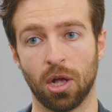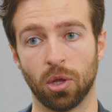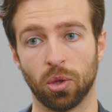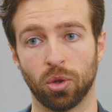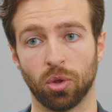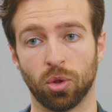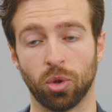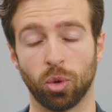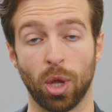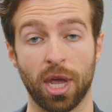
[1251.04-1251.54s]

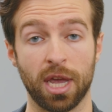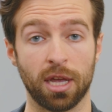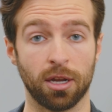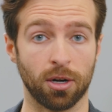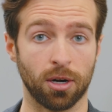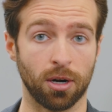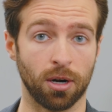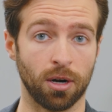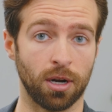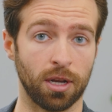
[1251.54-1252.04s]

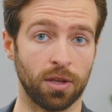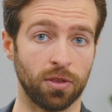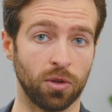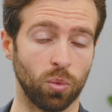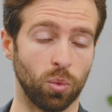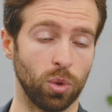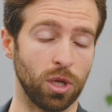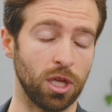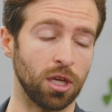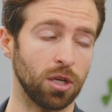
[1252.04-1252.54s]
Later in the
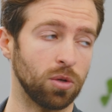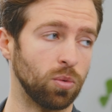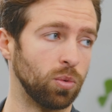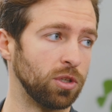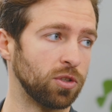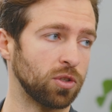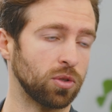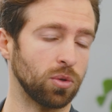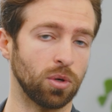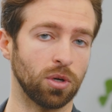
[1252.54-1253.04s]
week, we
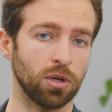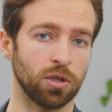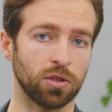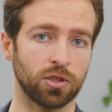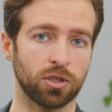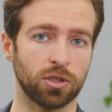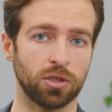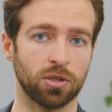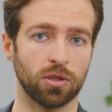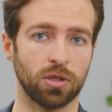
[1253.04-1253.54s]

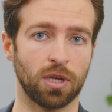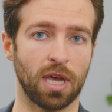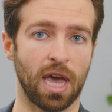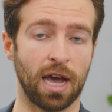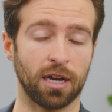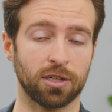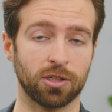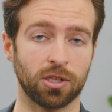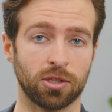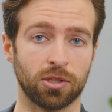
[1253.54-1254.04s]
sourced
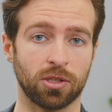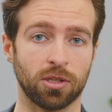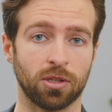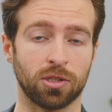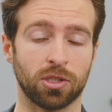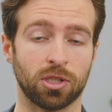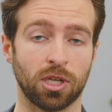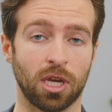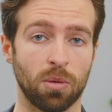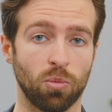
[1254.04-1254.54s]
access to the
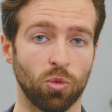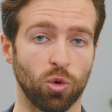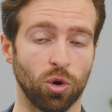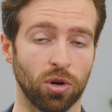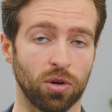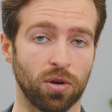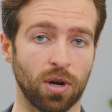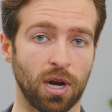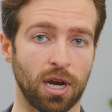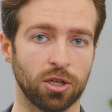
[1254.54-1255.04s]
same
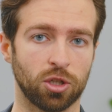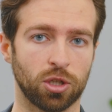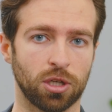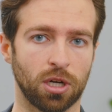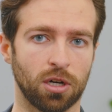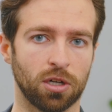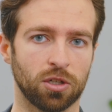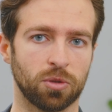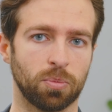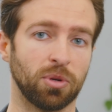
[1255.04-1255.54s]
work rise
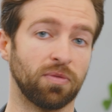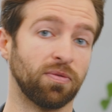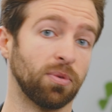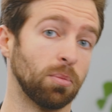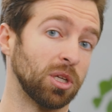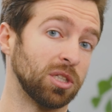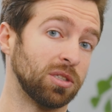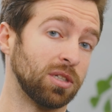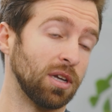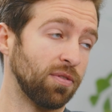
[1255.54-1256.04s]
shares, but from
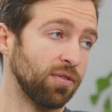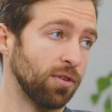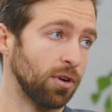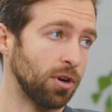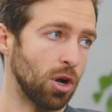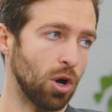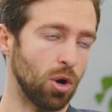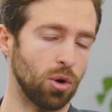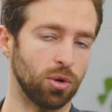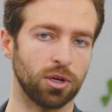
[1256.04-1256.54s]
a
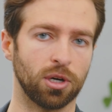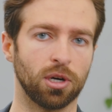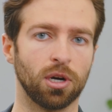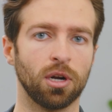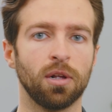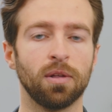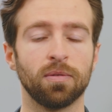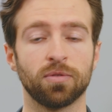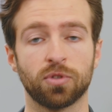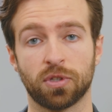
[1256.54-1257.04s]
different owner,
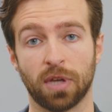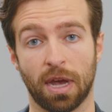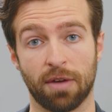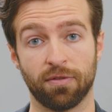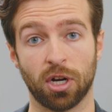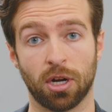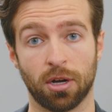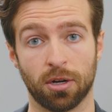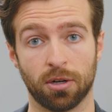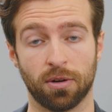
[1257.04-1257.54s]

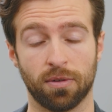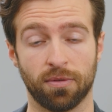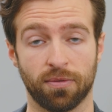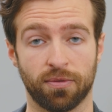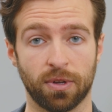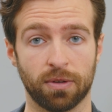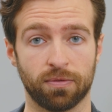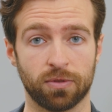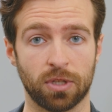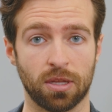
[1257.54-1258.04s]

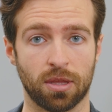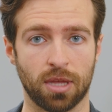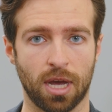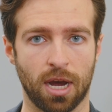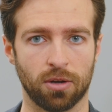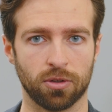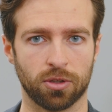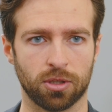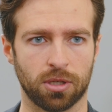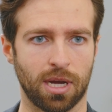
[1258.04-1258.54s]

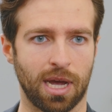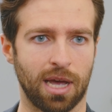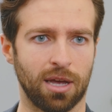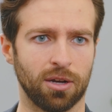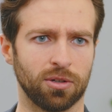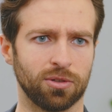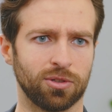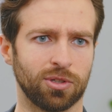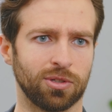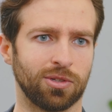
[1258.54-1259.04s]

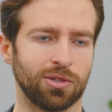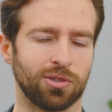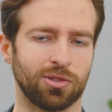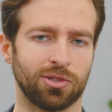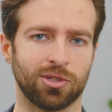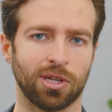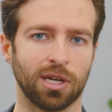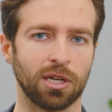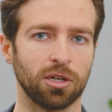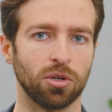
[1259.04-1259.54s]
$750,000. It's a
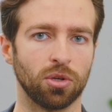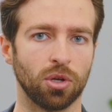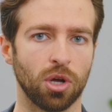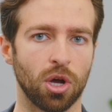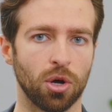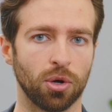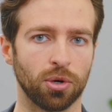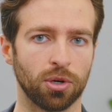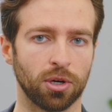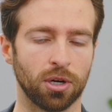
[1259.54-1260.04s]
single
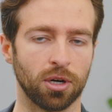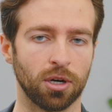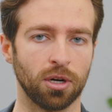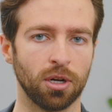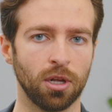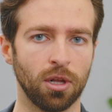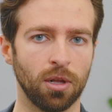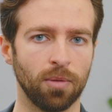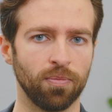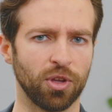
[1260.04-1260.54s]
owner
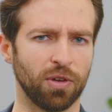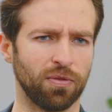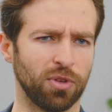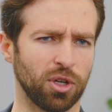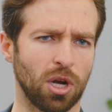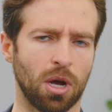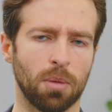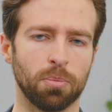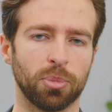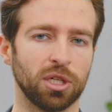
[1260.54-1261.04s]
of the
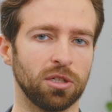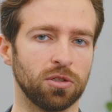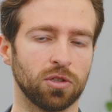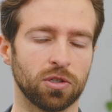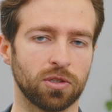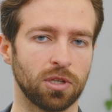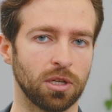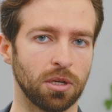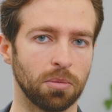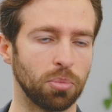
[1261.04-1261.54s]
company,
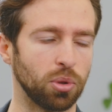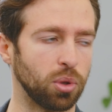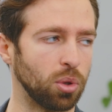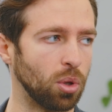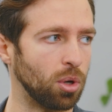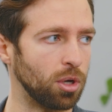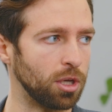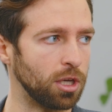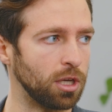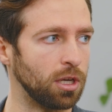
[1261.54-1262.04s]
just an
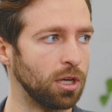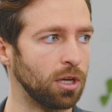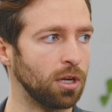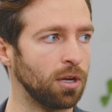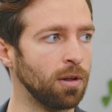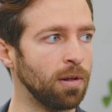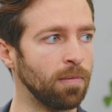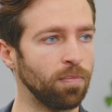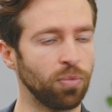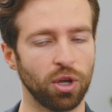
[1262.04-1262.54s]
employee
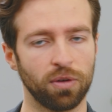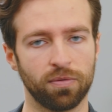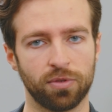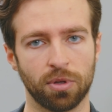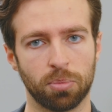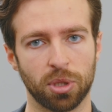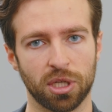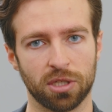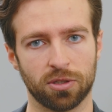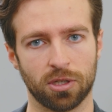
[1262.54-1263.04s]
of the
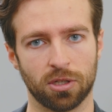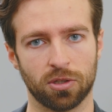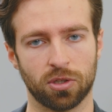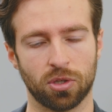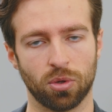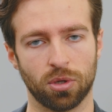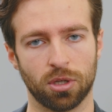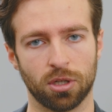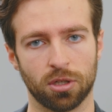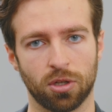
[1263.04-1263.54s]
business
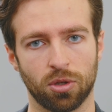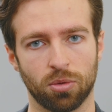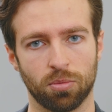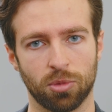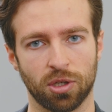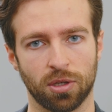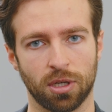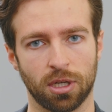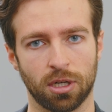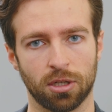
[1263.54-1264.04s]
who had
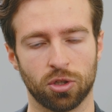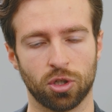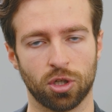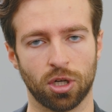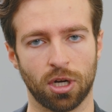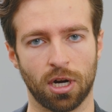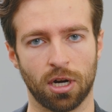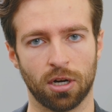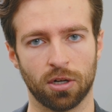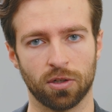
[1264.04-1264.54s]
accumulated
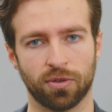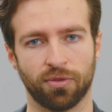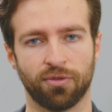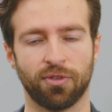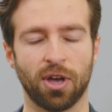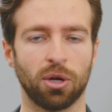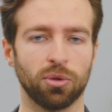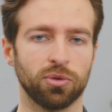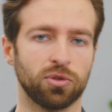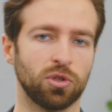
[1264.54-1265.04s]
shares,
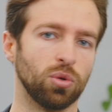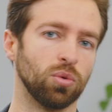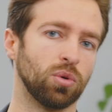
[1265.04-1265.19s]
felt too